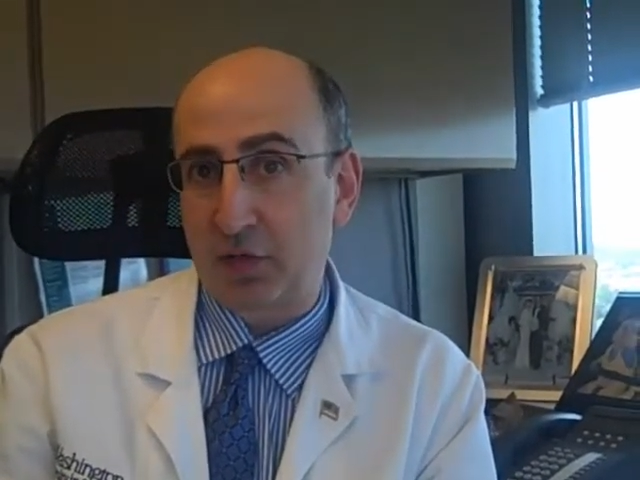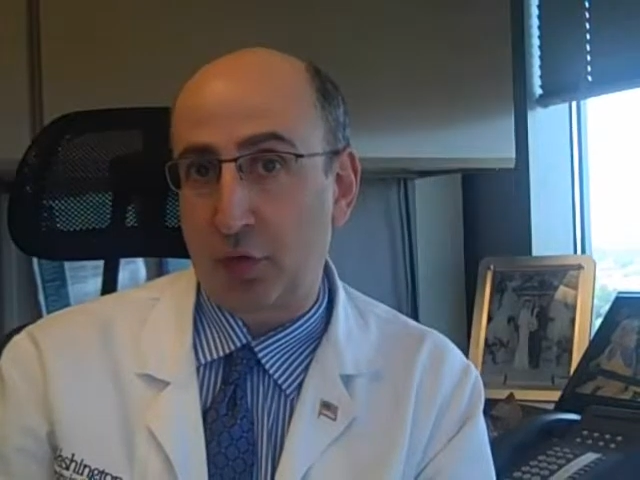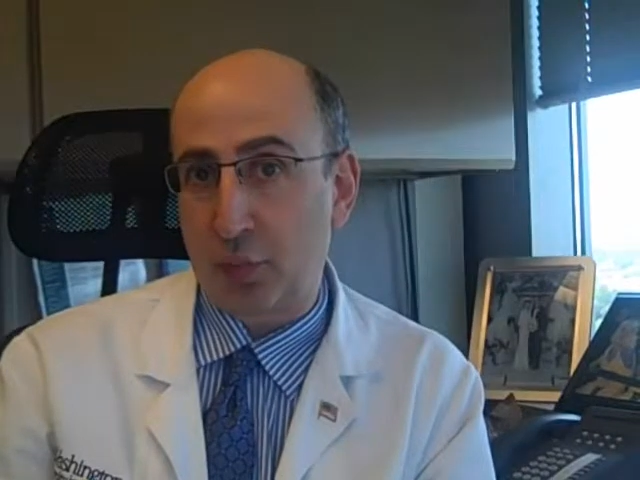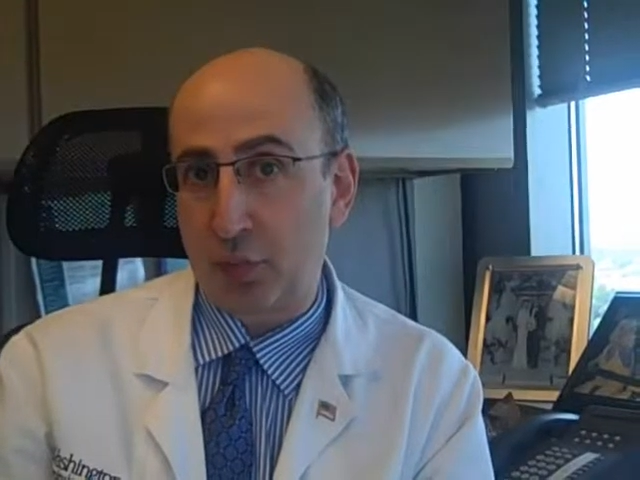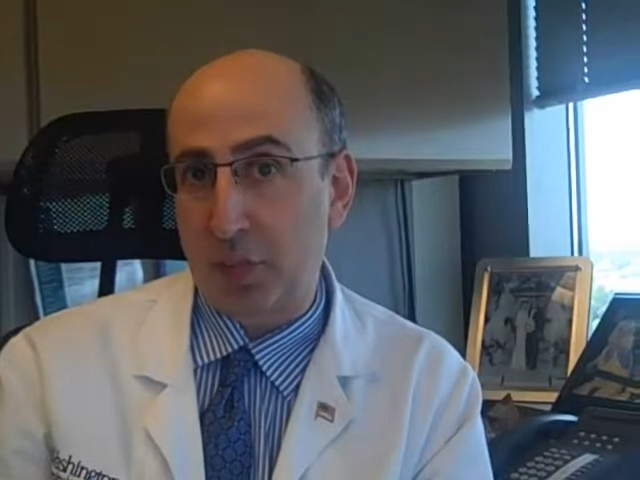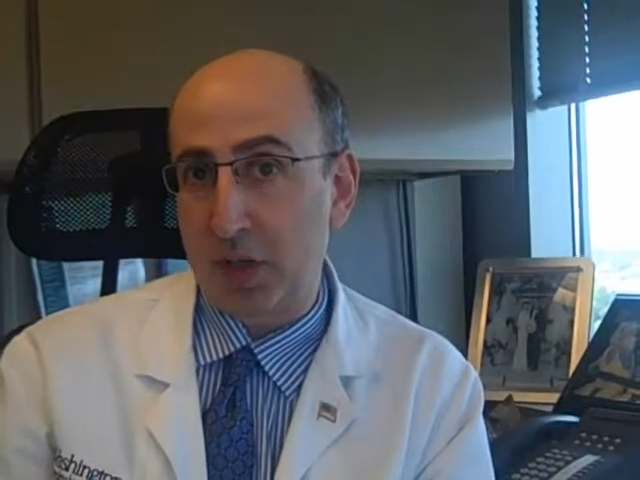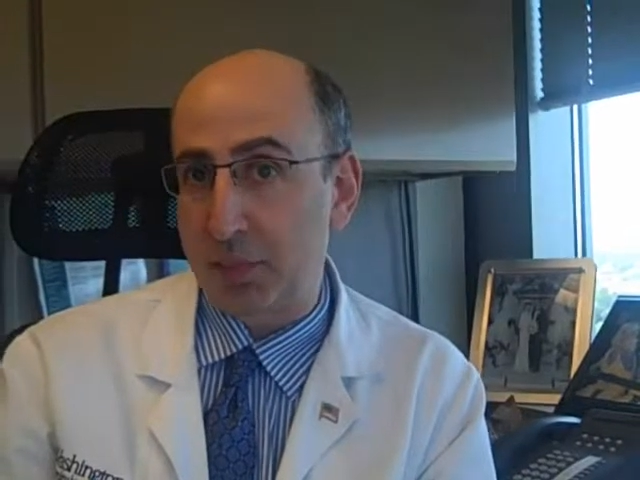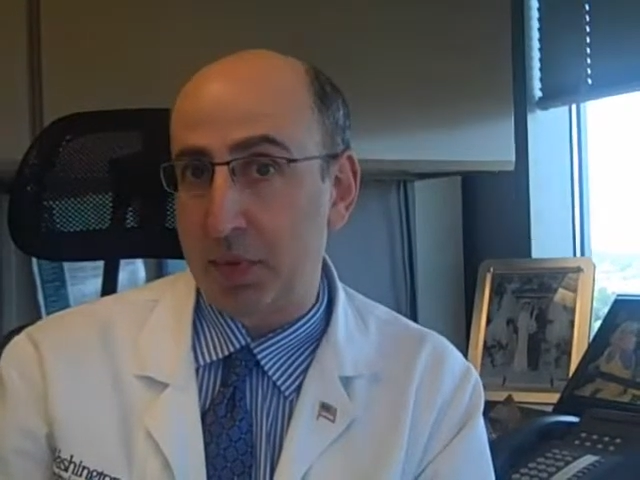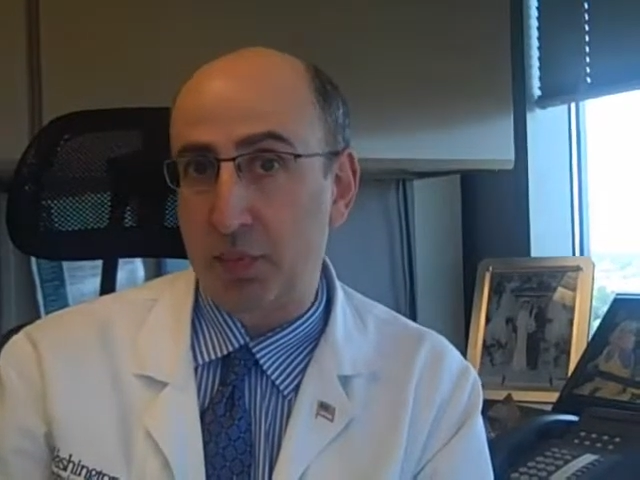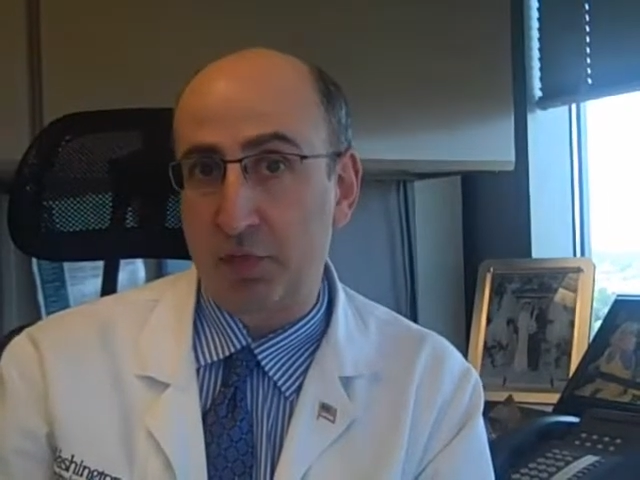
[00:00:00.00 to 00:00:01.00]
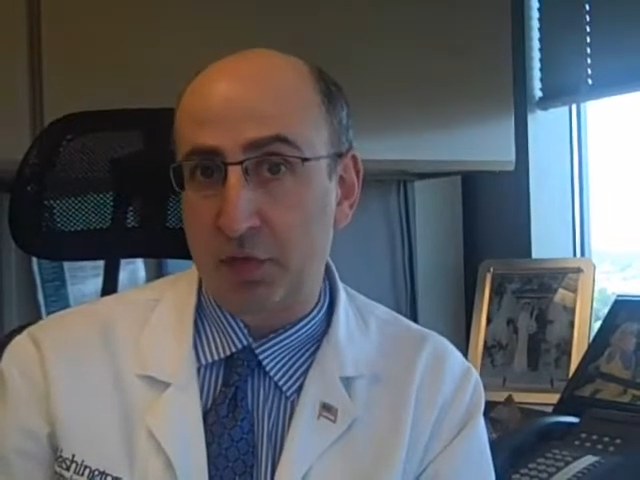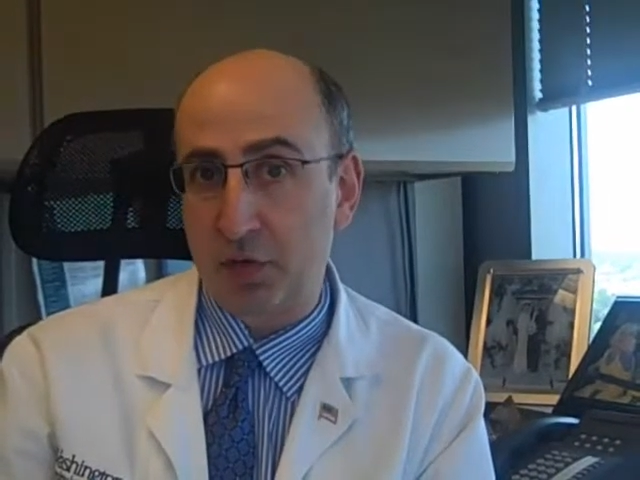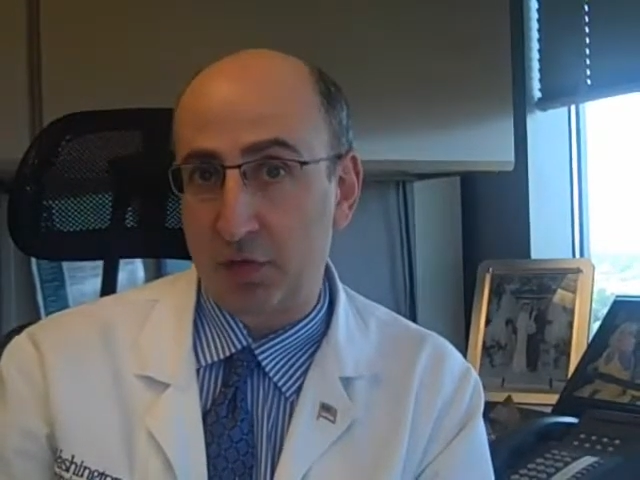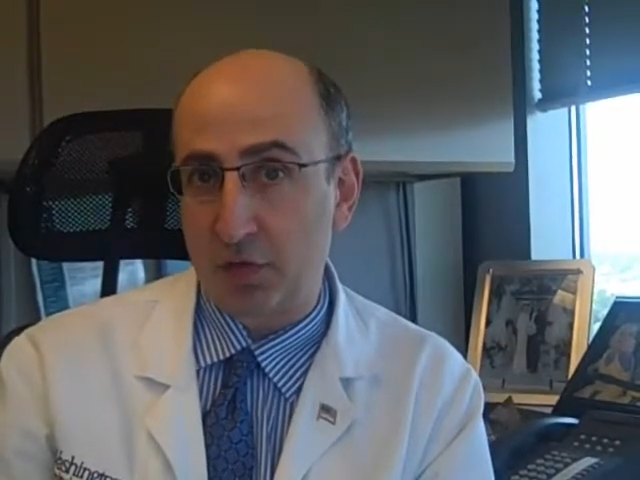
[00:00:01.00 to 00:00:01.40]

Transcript: someone might be referred